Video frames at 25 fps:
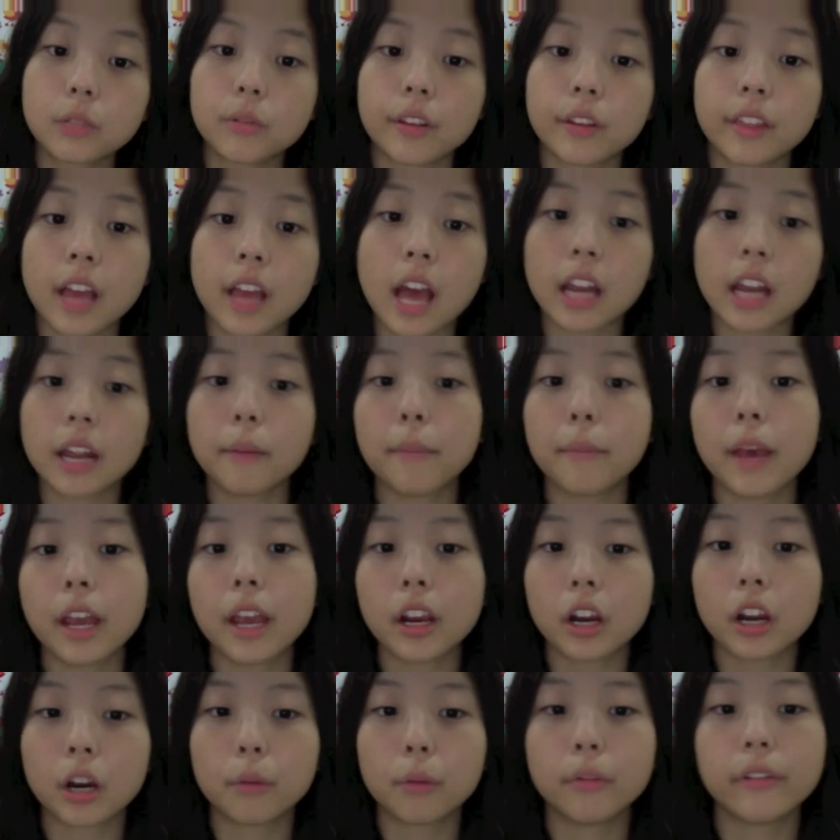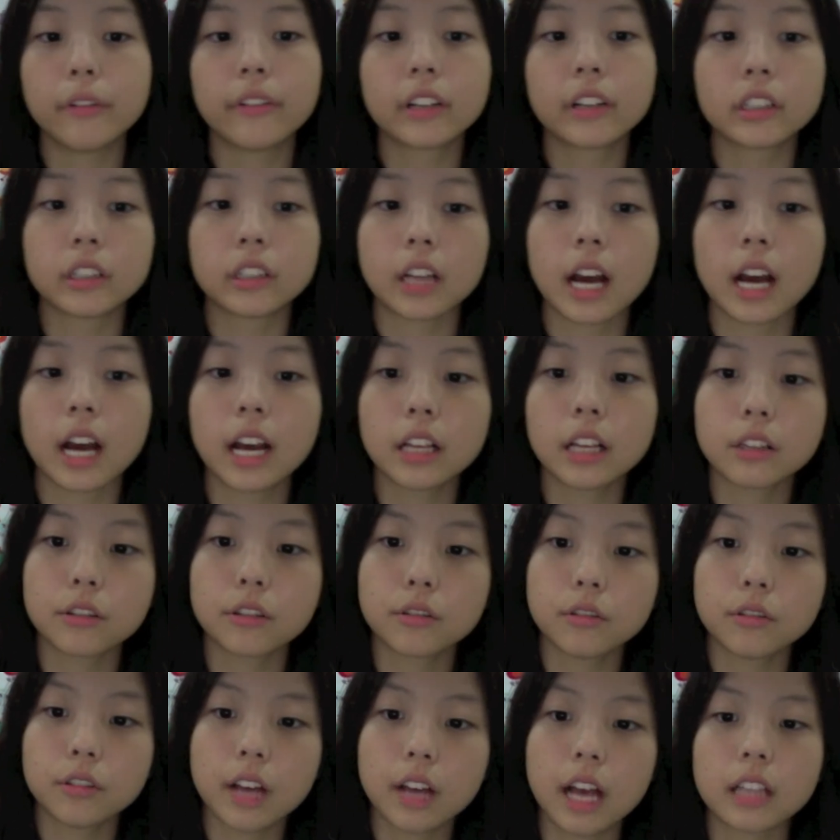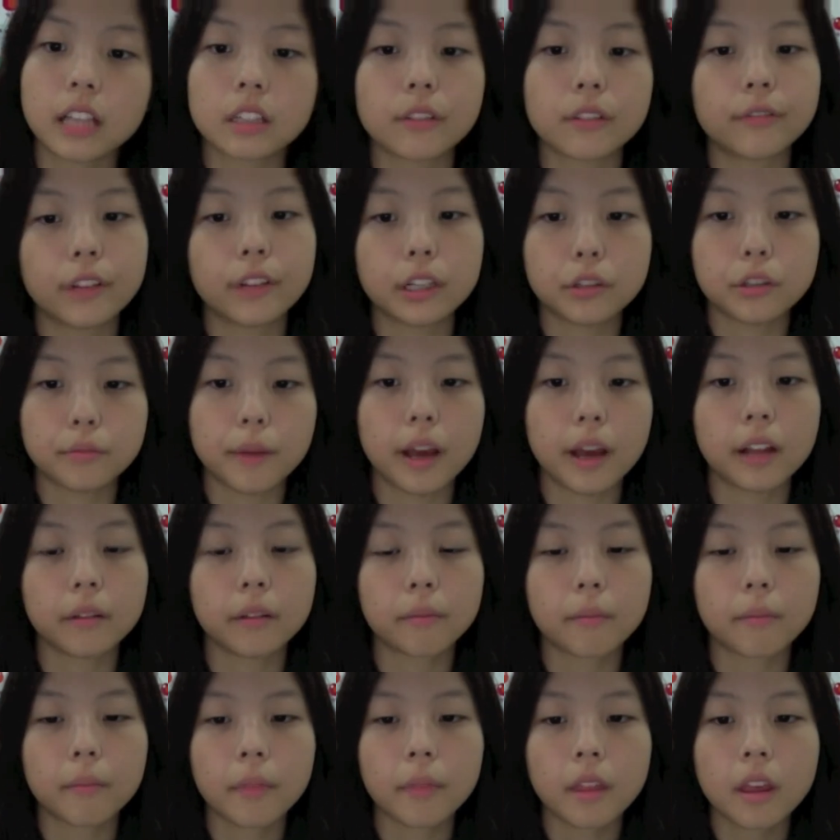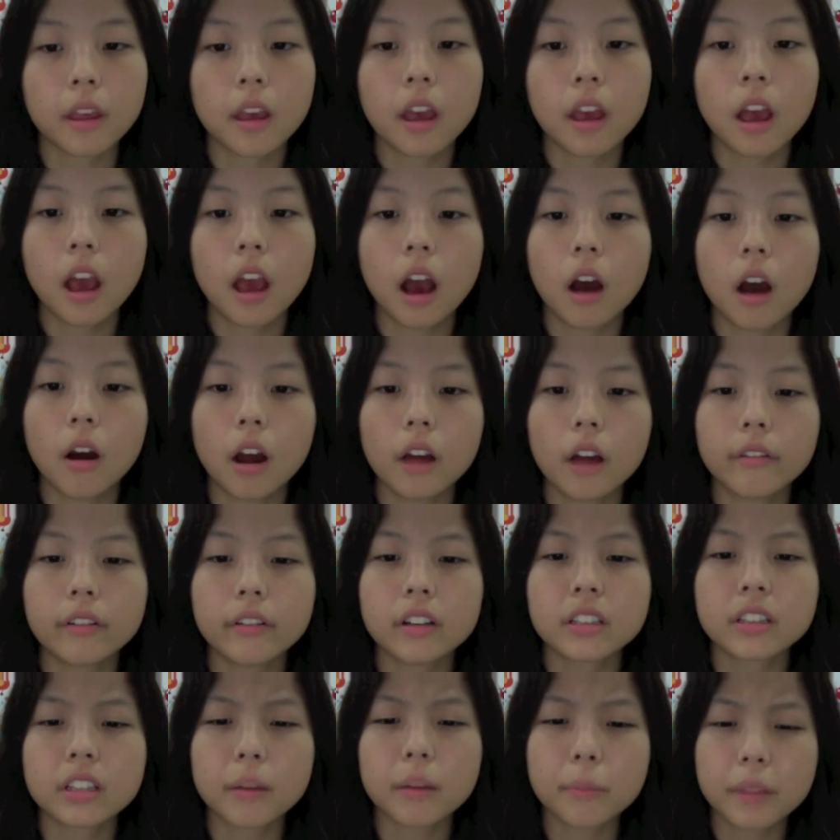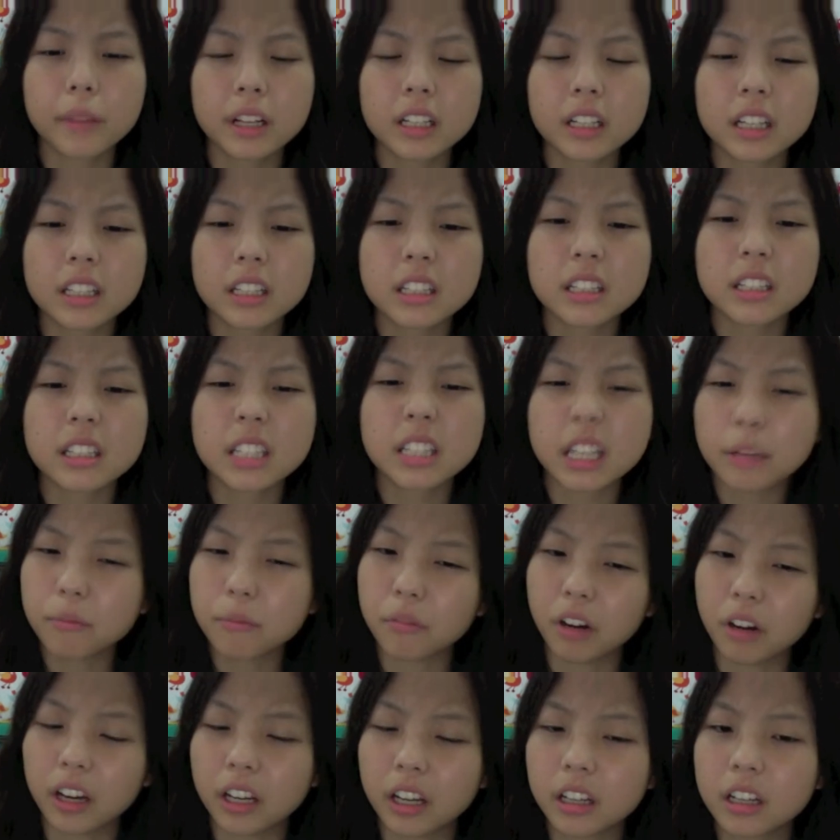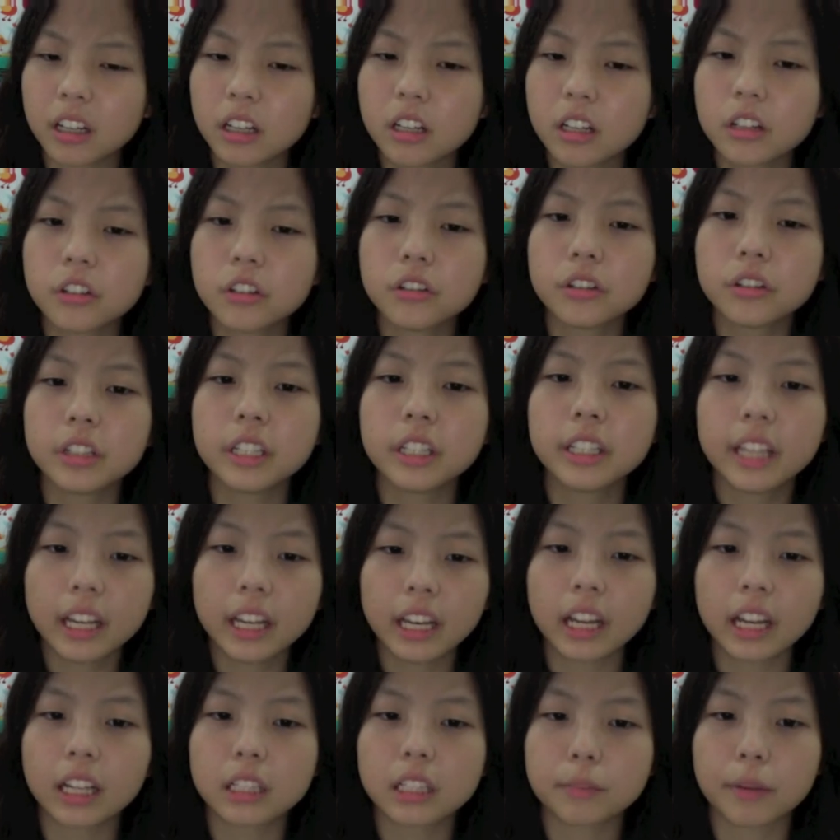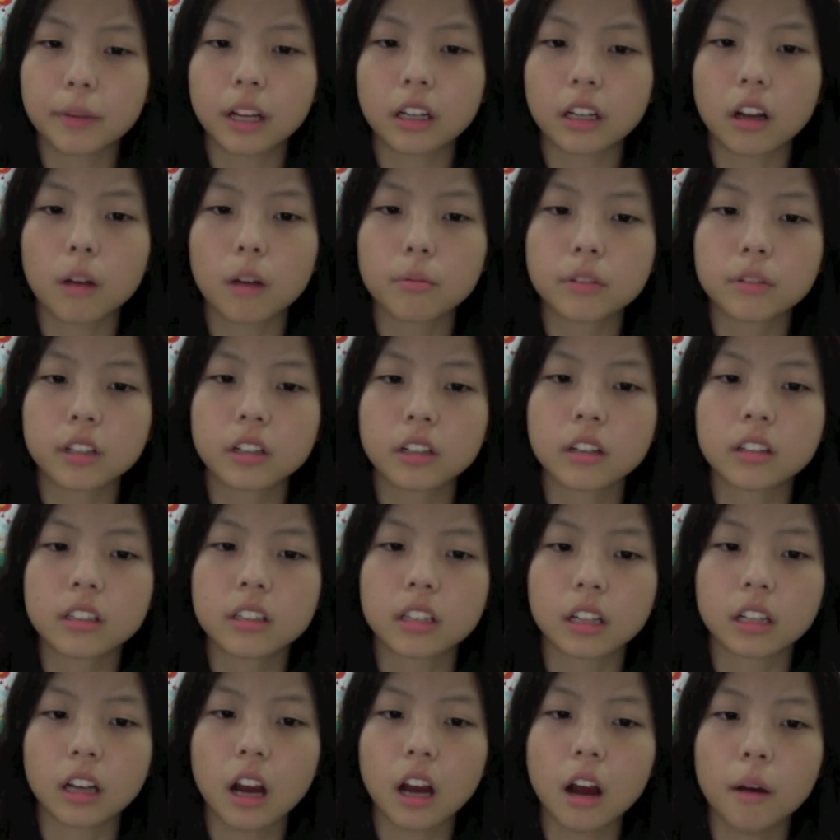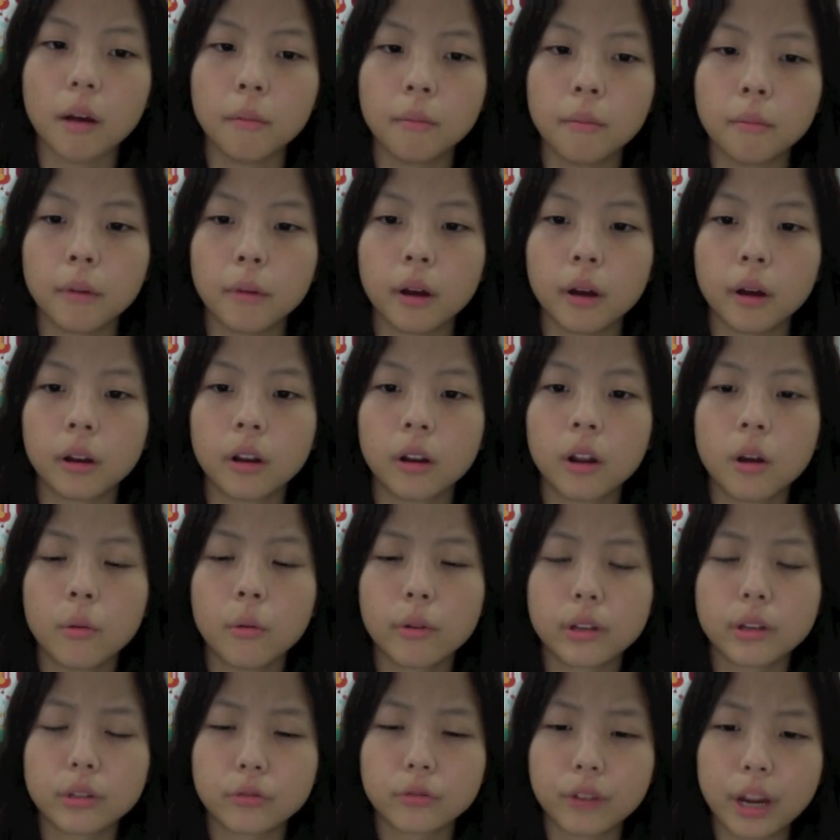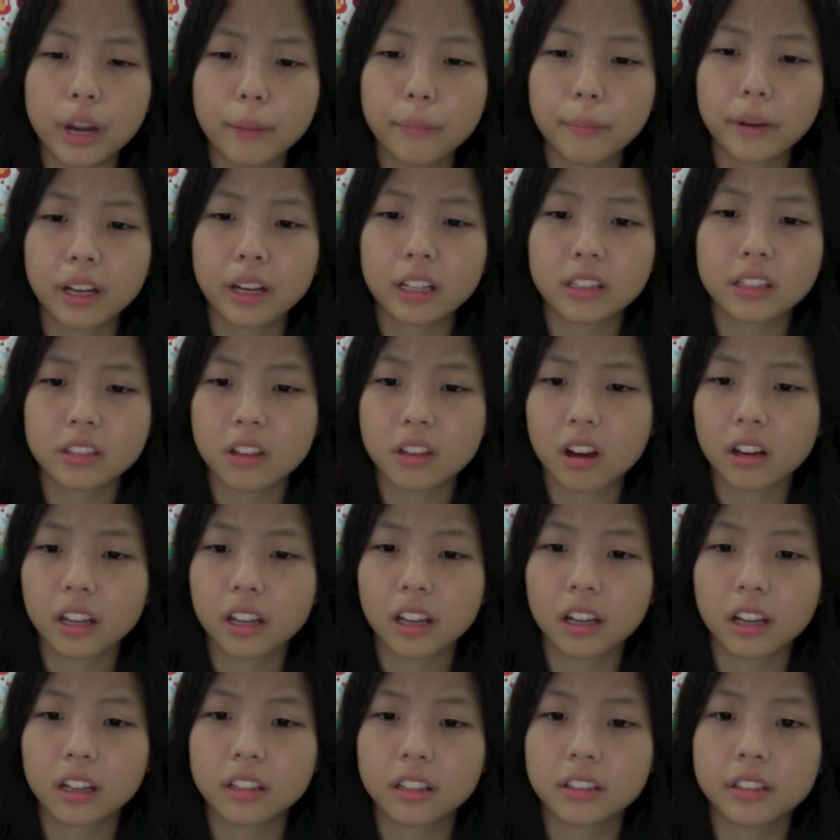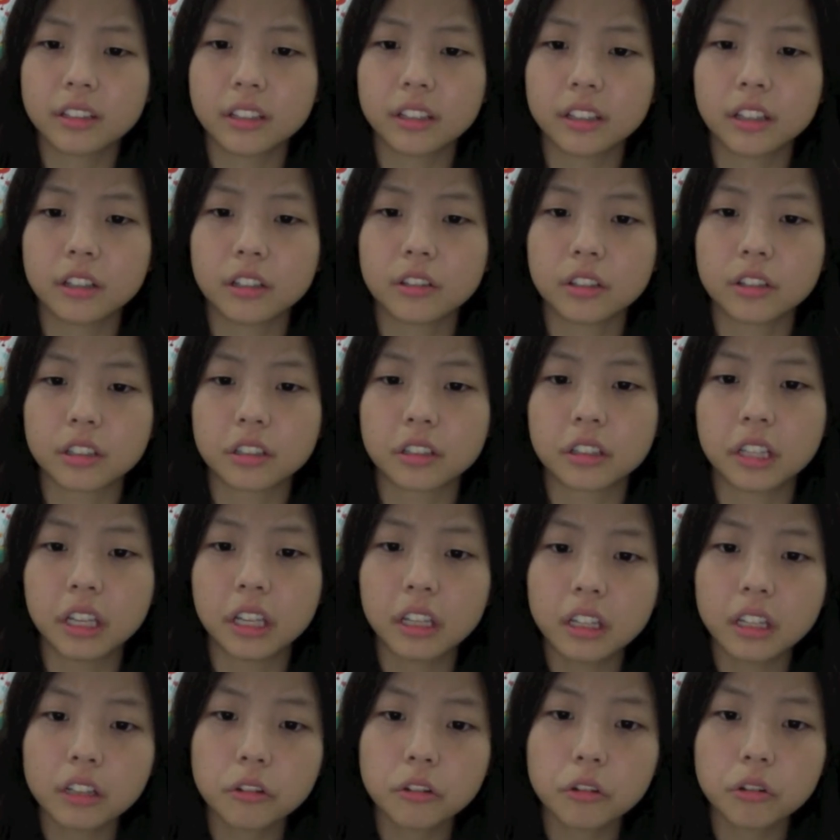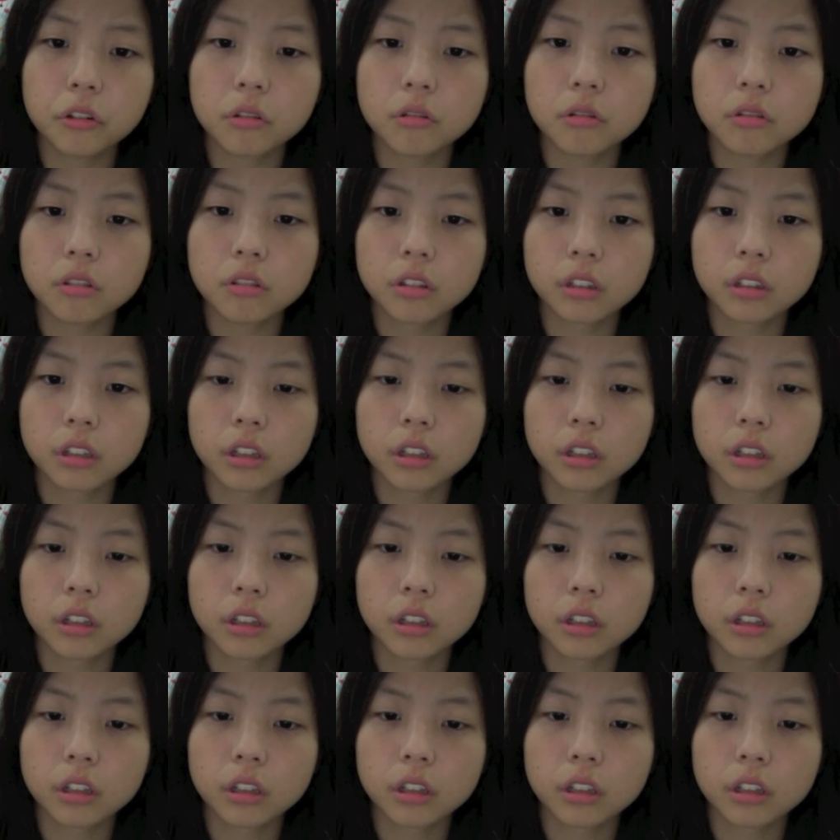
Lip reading: with Hannah Baker moving to high school as a freshman. However, something doesn't seem right. She did expect obstacles to come, but was raping and stalking considered just teen issues?